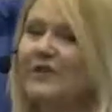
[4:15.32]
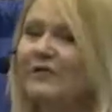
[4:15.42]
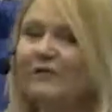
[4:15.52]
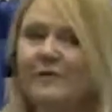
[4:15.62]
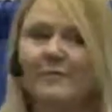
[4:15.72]

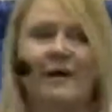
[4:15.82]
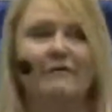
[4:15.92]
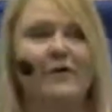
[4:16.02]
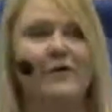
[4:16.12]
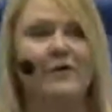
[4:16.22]
over for my
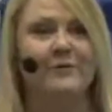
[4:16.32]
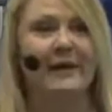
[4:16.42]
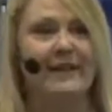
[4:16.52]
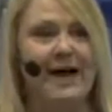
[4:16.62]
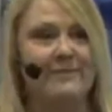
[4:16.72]
phone or
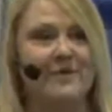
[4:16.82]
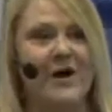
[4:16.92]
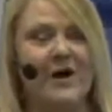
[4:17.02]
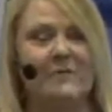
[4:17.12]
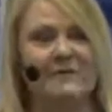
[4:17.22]
my
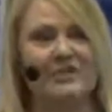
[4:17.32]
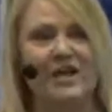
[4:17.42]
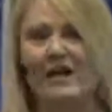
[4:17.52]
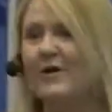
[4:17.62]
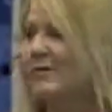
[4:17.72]
laptop and
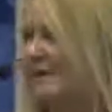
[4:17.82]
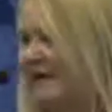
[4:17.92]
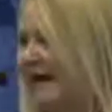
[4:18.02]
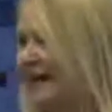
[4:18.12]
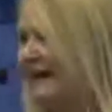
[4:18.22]
check out my
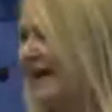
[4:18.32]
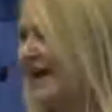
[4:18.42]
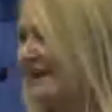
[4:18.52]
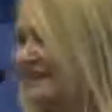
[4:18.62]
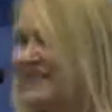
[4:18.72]
bank
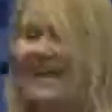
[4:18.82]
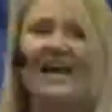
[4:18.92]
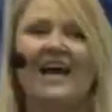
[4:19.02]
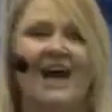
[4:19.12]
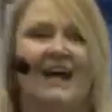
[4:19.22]
account.
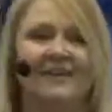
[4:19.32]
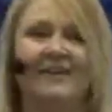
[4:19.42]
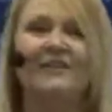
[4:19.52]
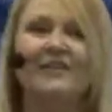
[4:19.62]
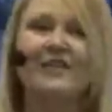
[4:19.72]
And
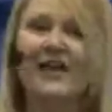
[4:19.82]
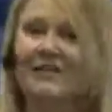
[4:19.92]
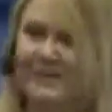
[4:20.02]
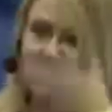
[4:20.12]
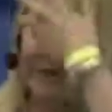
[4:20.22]
usually
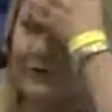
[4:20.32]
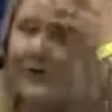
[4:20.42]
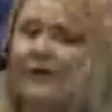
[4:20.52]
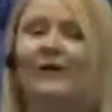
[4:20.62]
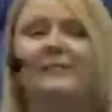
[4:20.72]
I'd be,
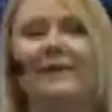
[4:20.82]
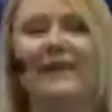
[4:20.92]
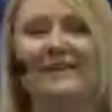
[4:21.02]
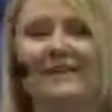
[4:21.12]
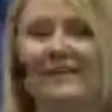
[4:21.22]
phew,
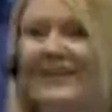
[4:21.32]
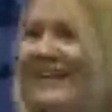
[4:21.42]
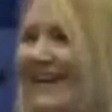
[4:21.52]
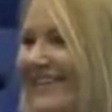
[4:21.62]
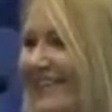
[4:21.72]
made it through
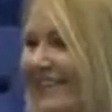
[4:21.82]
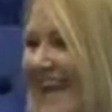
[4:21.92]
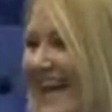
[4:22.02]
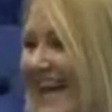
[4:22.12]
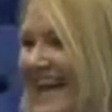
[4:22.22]
another
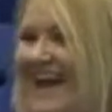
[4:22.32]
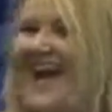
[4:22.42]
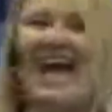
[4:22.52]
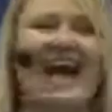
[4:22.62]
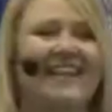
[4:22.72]
day.
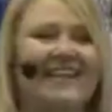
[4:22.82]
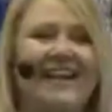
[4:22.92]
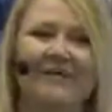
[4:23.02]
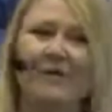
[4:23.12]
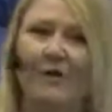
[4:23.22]
And then
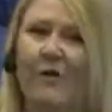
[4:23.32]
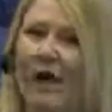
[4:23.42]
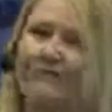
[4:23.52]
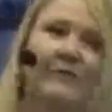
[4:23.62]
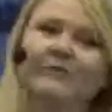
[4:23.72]
I would go
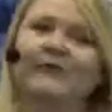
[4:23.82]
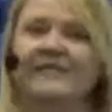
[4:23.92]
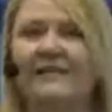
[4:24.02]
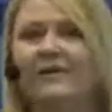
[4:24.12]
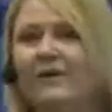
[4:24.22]
off and work
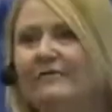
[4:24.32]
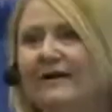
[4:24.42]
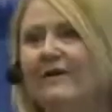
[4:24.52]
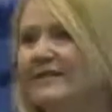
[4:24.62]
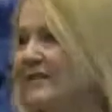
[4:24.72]
10, 12
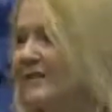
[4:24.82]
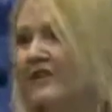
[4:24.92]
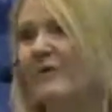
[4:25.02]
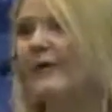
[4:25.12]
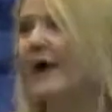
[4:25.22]
hours at a
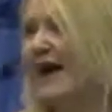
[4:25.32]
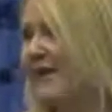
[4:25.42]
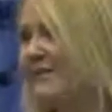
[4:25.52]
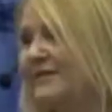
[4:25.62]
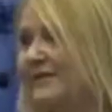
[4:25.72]
job I
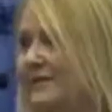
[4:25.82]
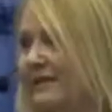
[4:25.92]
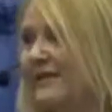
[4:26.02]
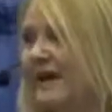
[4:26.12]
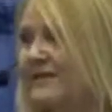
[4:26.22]

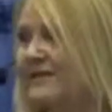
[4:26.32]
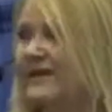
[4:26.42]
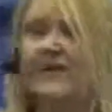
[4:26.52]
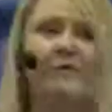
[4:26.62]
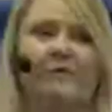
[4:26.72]
absolutely loved
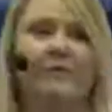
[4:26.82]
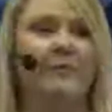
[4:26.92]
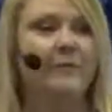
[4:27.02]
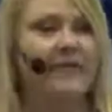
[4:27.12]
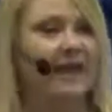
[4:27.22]
with
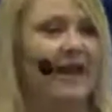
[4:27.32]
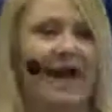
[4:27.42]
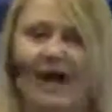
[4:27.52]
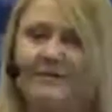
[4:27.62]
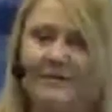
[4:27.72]
people that I
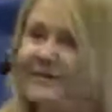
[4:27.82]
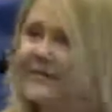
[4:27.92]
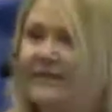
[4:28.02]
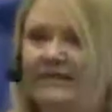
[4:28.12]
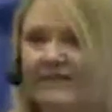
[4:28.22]

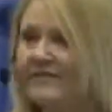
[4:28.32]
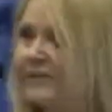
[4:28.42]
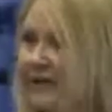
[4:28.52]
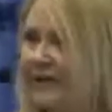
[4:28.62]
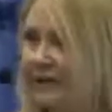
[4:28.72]
absolutely loved
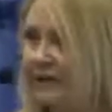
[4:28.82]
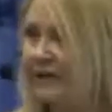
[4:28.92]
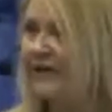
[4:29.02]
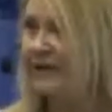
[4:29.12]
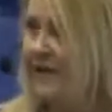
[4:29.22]
working
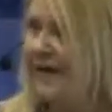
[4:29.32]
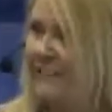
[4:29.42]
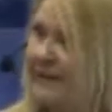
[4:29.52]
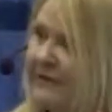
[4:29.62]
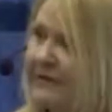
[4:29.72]
with.
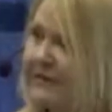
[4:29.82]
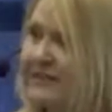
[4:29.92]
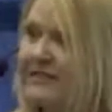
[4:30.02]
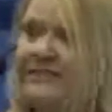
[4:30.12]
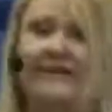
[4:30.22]
But it was
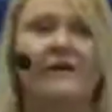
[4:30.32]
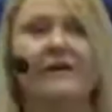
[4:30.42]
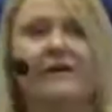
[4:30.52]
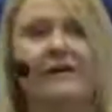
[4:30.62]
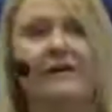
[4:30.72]
just a
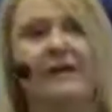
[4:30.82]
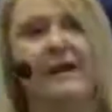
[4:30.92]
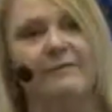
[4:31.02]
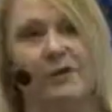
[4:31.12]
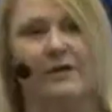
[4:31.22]
cycle that
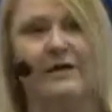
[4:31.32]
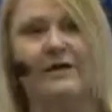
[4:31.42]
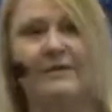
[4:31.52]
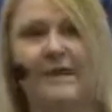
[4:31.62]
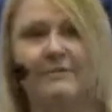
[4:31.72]
kept going
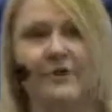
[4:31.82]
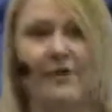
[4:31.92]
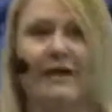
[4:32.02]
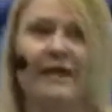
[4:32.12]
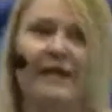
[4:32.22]
and kept
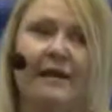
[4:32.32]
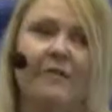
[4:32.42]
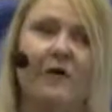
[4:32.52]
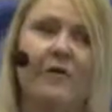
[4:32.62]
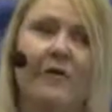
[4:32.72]
going and
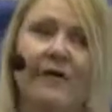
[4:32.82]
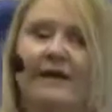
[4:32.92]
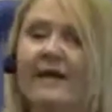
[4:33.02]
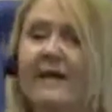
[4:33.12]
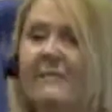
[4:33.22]
kept going
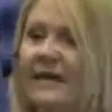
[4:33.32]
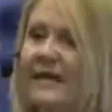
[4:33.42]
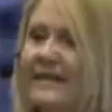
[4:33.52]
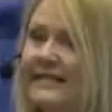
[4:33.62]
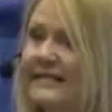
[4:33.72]

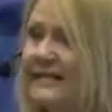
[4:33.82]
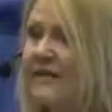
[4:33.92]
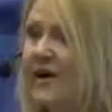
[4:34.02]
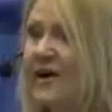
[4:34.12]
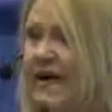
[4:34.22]
because I
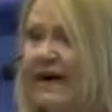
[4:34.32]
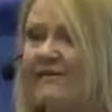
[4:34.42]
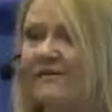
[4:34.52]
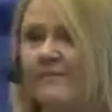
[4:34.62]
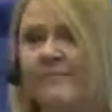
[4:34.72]
did not
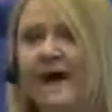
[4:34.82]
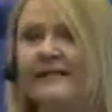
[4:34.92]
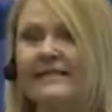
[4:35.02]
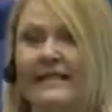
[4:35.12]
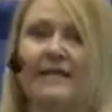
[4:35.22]
have the
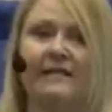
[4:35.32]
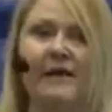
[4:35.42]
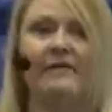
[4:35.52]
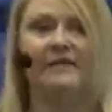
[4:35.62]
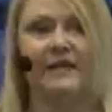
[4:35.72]
mindset
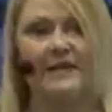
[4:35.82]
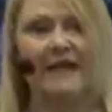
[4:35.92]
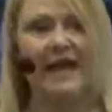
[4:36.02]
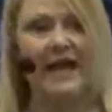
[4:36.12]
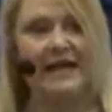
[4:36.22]
of
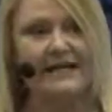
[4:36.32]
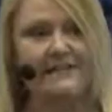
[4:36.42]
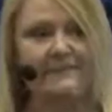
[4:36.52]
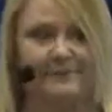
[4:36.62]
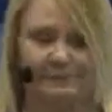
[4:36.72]
getting
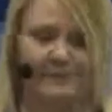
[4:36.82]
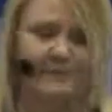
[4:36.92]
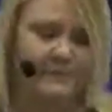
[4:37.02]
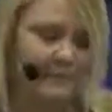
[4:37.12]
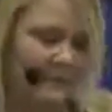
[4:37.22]
ahead.
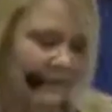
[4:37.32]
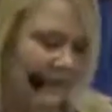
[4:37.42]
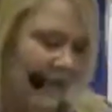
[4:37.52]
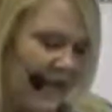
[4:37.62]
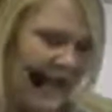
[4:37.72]

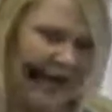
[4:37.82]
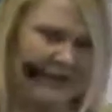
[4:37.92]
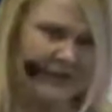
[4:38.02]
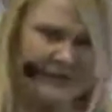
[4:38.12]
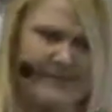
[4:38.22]
I
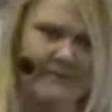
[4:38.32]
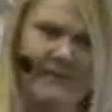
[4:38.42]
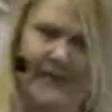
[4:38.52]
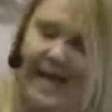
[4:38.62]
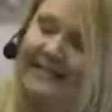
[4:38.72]
knew
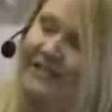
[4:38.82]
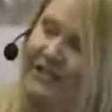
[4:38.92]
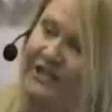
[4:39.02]
something had to